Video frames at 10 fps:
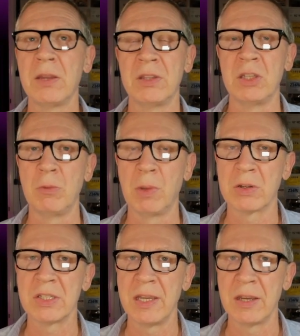the
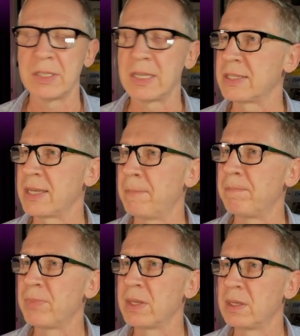U-Blox N E O six M
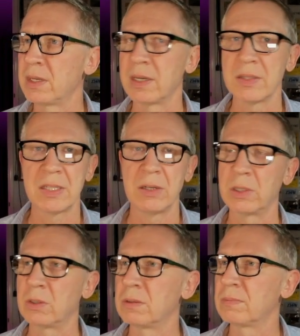uh,
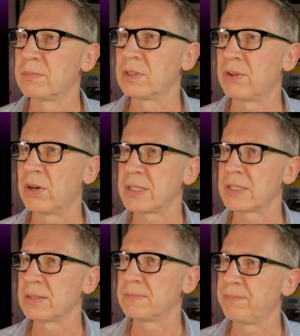serial
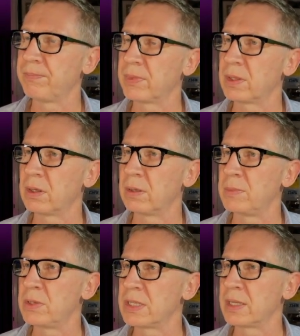device I'm
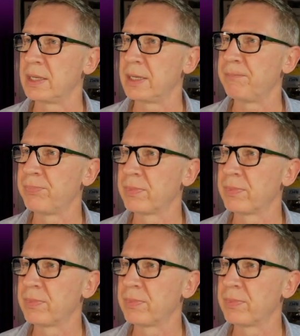using here.